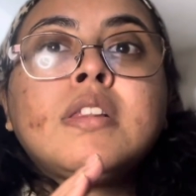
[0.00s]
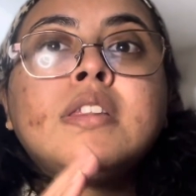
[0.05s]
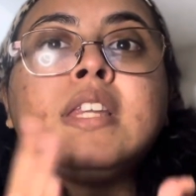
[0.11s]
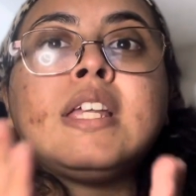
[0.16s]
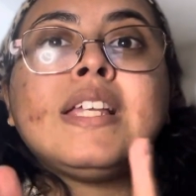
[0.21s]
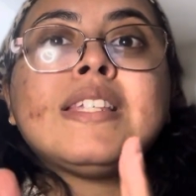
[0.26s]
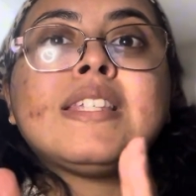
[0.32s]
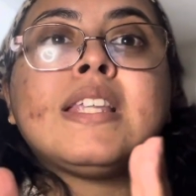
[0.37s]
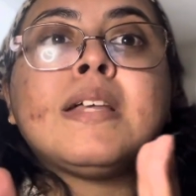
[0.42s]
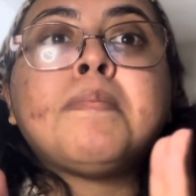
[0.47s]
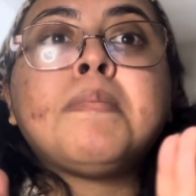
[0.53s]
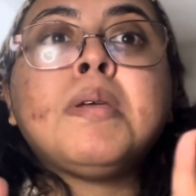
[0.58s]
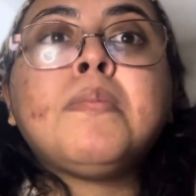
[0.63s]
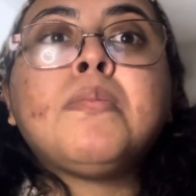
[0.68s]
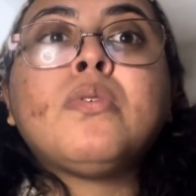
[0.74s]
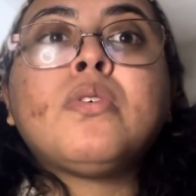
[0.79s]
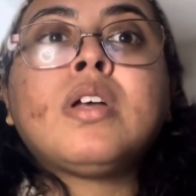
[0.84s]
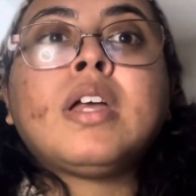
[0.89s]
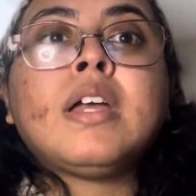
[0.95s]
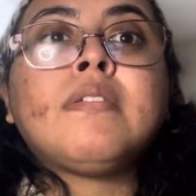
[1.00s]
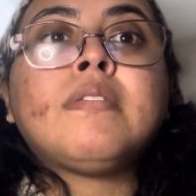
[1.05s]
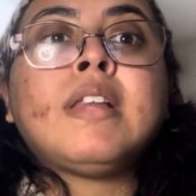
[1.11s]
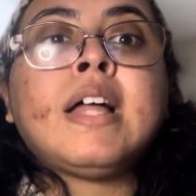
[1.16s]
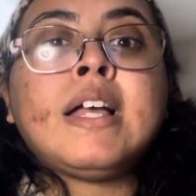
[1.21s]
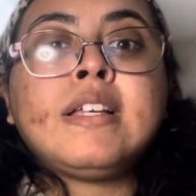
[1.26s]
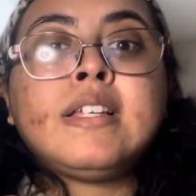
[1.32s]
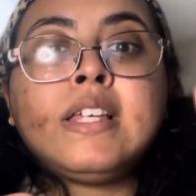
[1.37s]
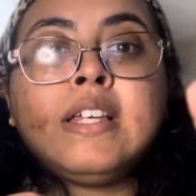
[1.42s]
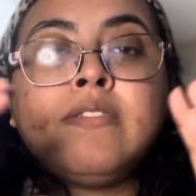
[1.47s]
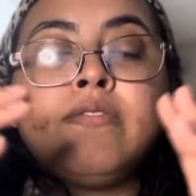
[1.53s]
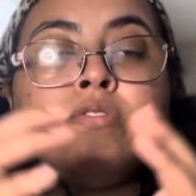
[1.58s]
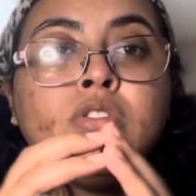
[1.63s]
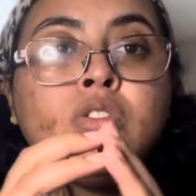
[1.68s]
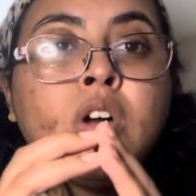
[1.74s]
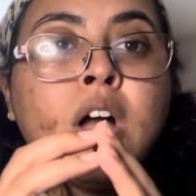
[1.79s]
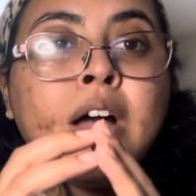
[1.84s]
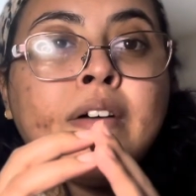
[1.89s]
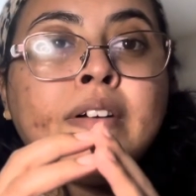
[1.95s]
things that people can like if
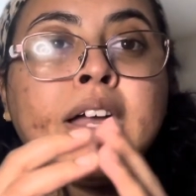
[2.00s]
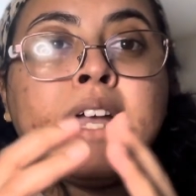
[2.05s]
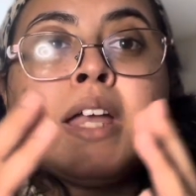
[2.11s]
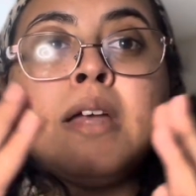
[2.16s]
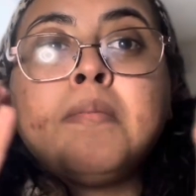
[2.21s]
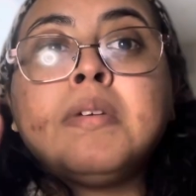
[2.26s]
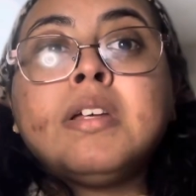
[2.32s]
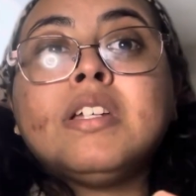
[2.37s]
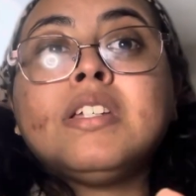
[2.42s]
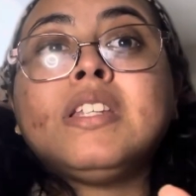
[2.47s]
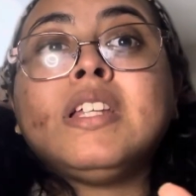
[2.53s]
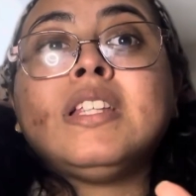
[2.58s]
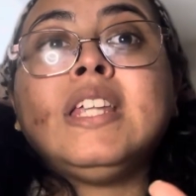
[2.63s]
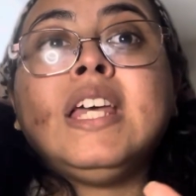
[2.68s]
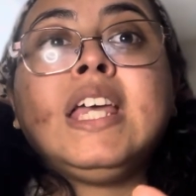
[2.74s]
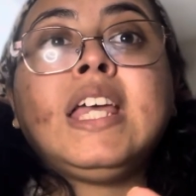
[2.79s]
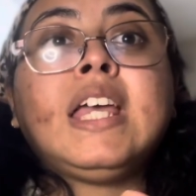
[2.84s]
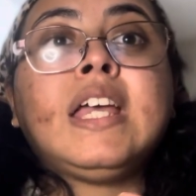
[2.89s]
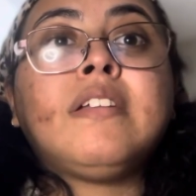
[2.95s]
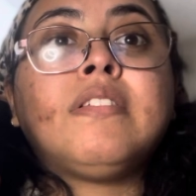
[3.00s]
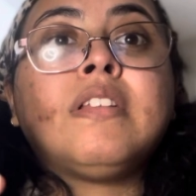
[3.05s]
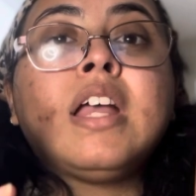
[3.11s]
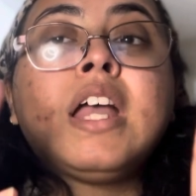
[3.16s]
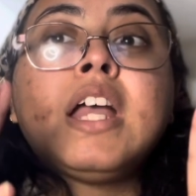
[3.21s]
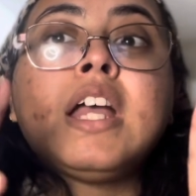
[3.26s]
you have an image that they can